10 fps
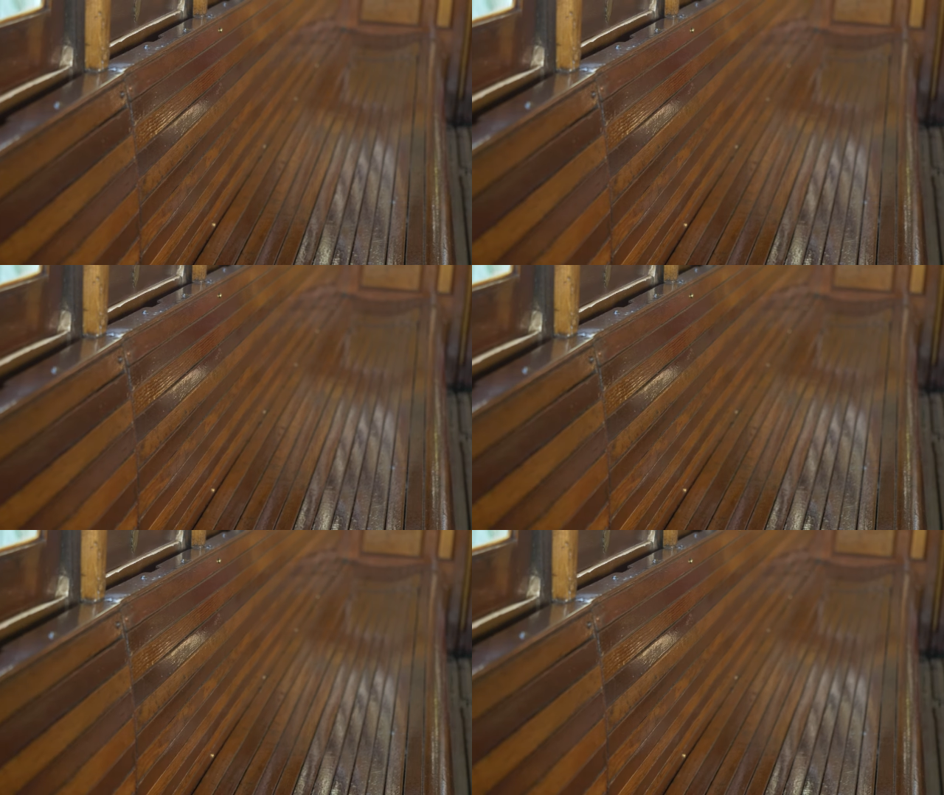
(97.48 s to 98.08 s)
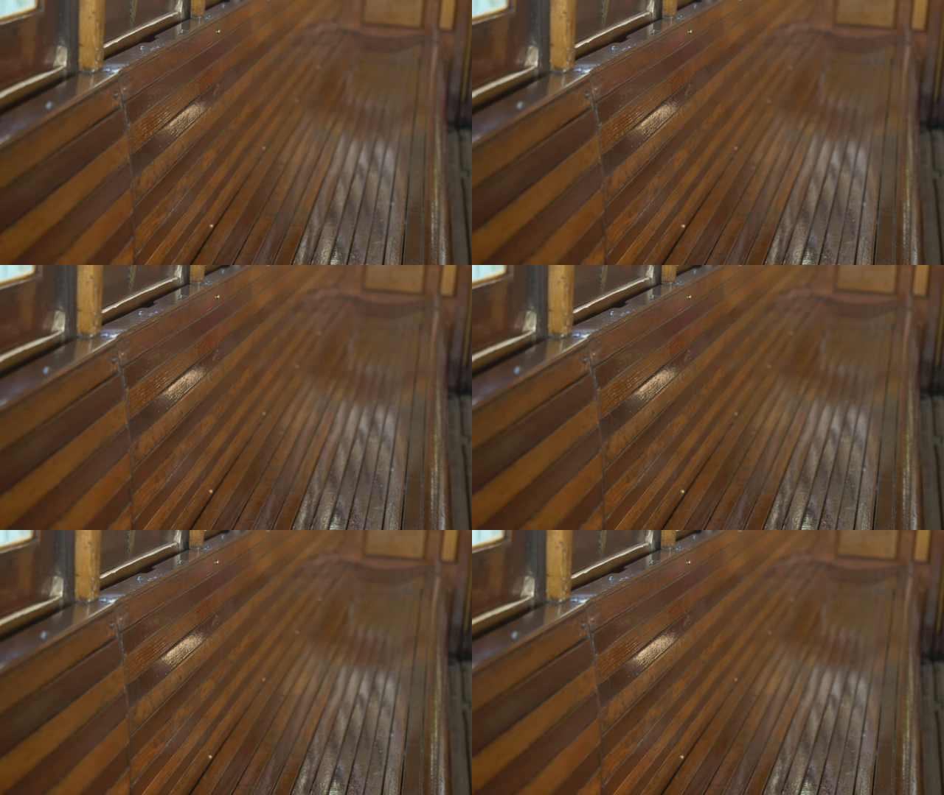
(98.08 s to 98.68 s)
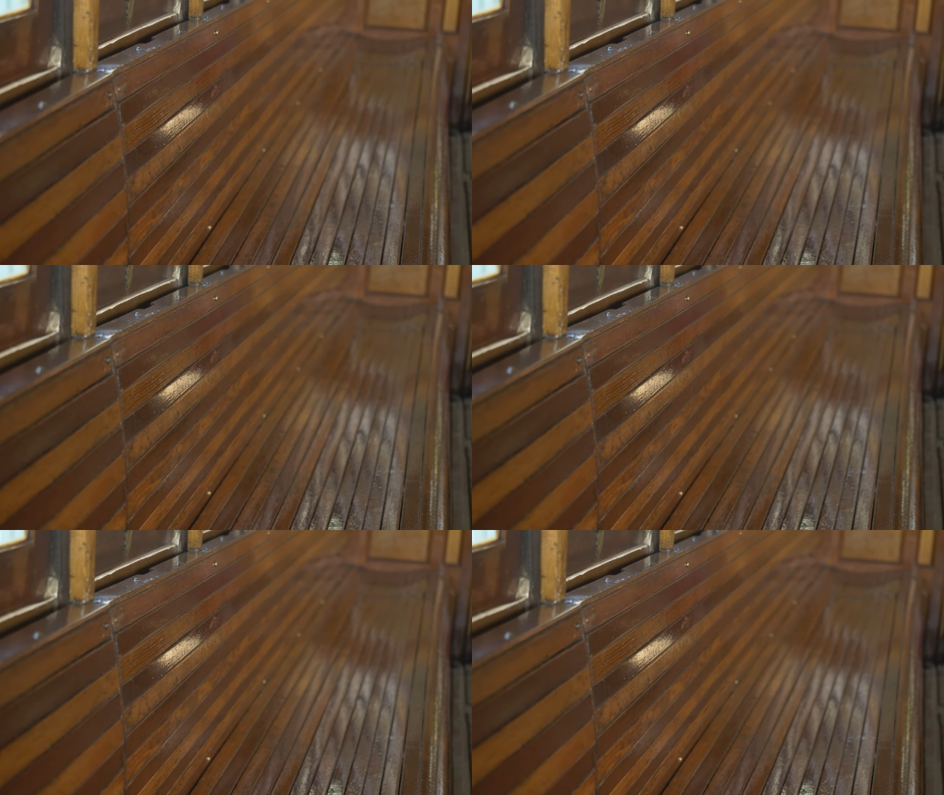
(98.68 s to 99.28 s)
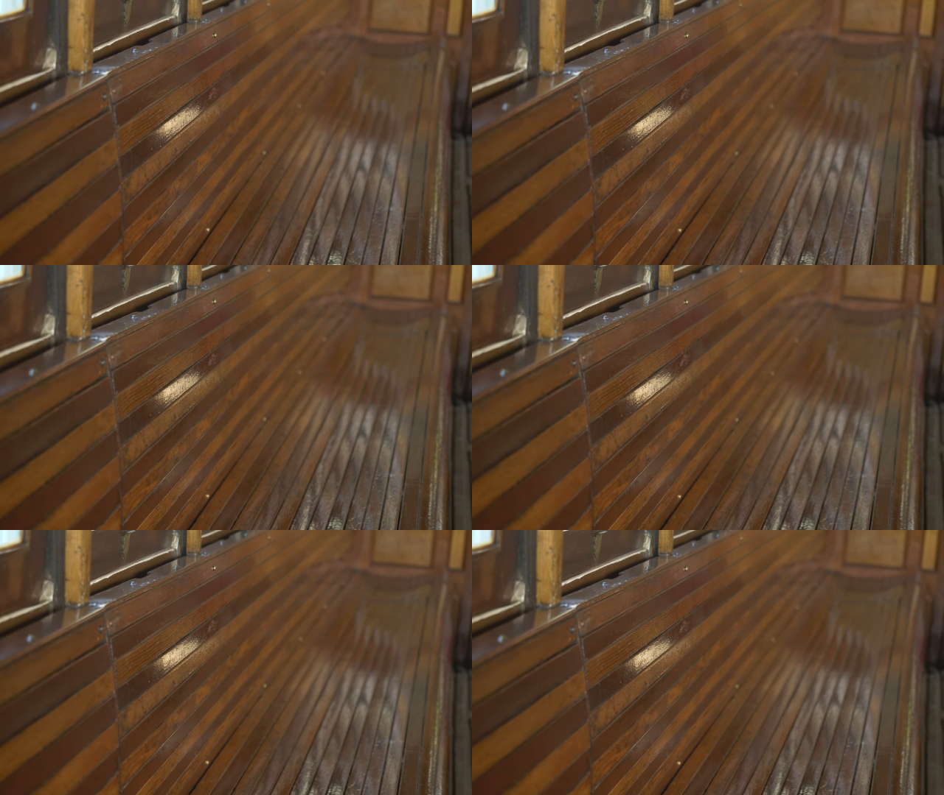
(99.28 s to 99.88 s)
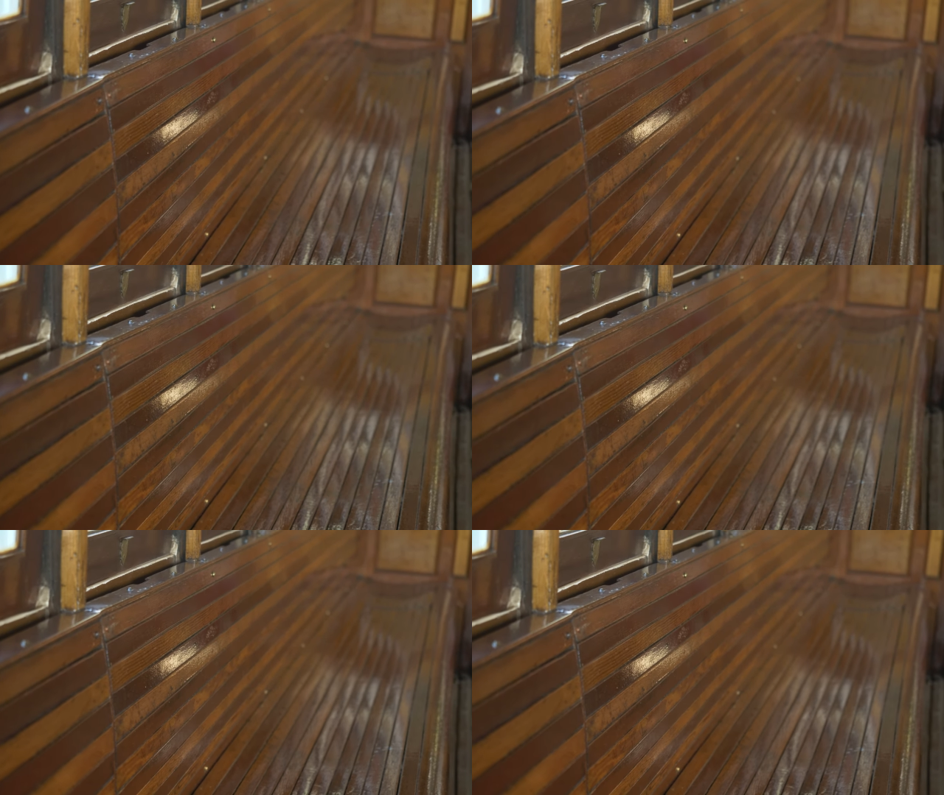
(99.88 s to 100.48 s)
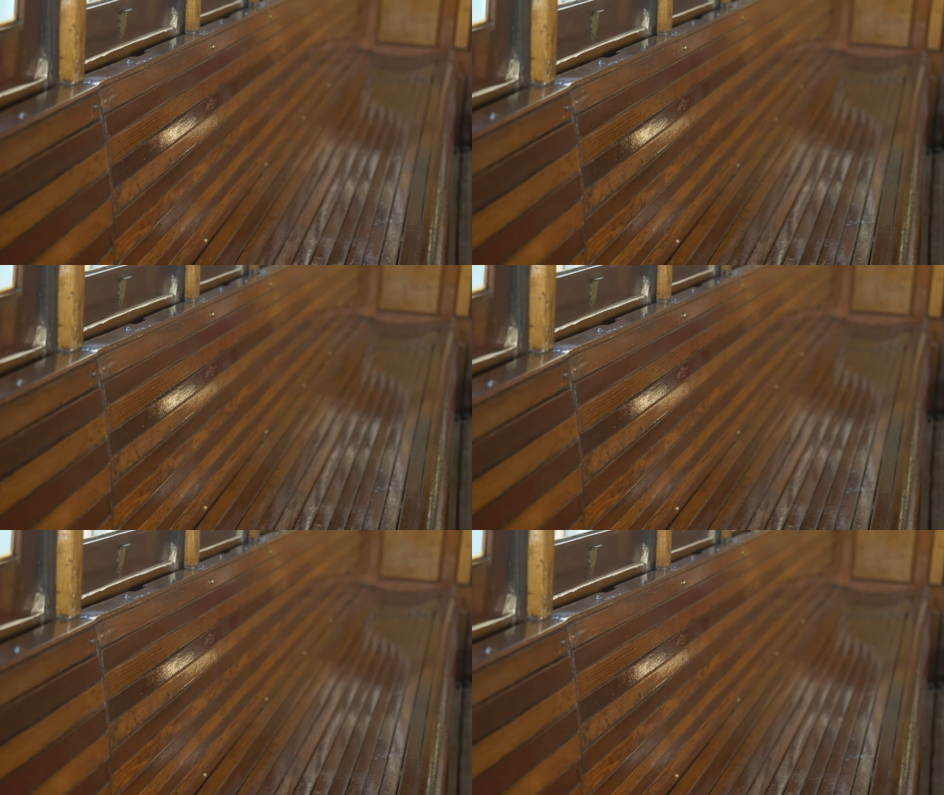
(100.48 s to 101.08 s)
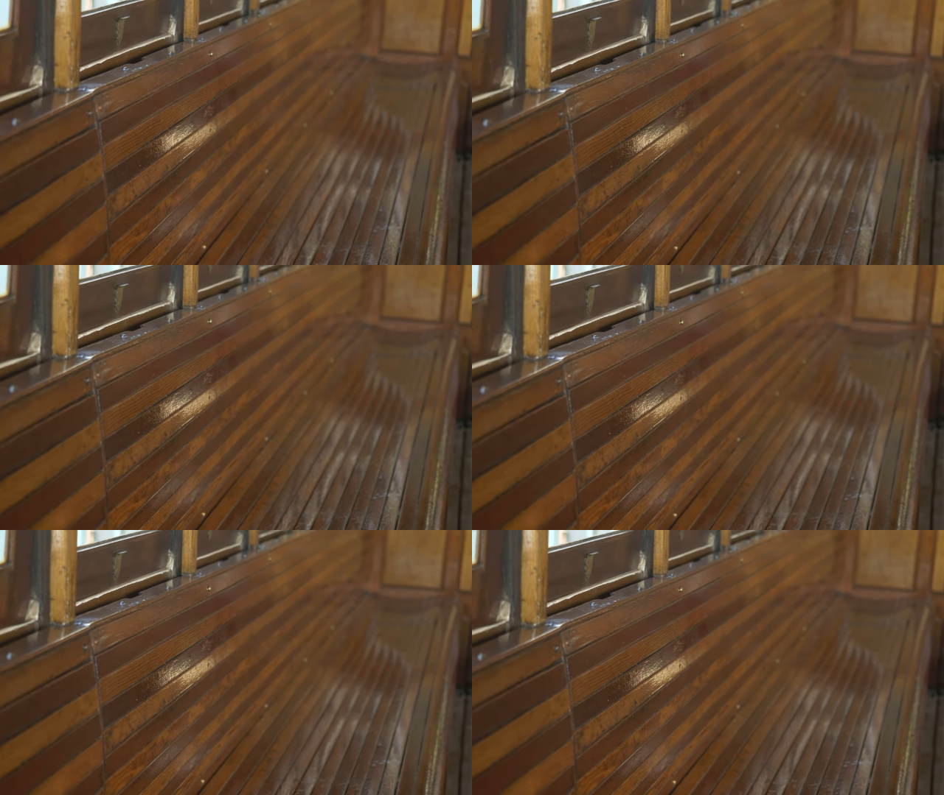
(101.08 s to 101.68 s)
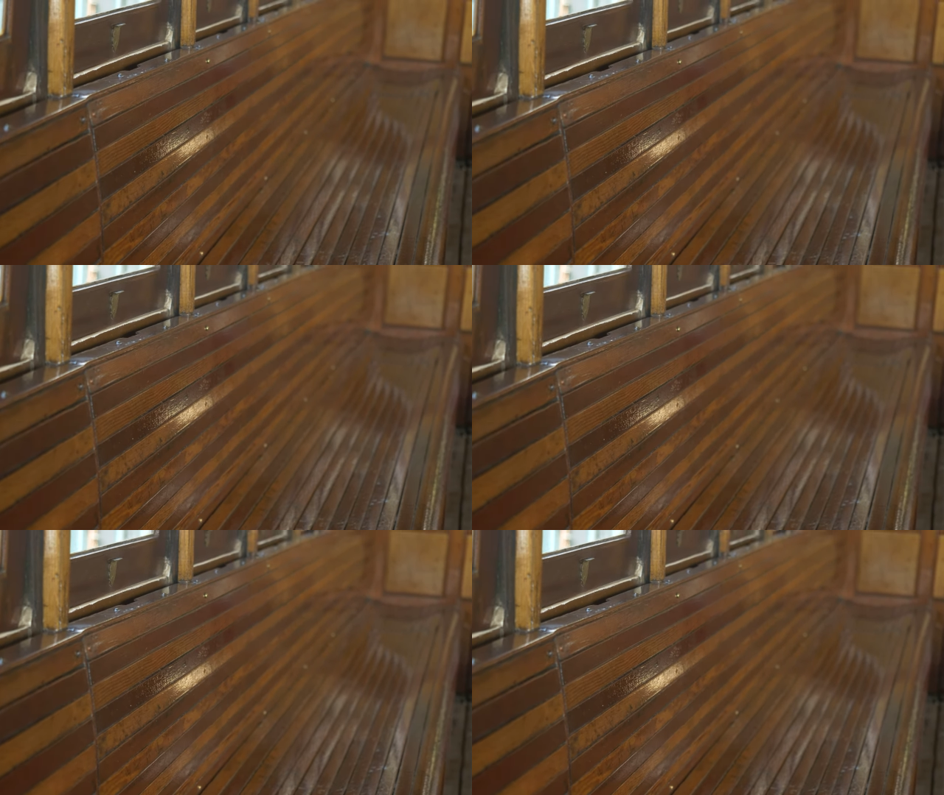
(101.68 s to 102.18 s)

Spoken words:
(no speaker visible)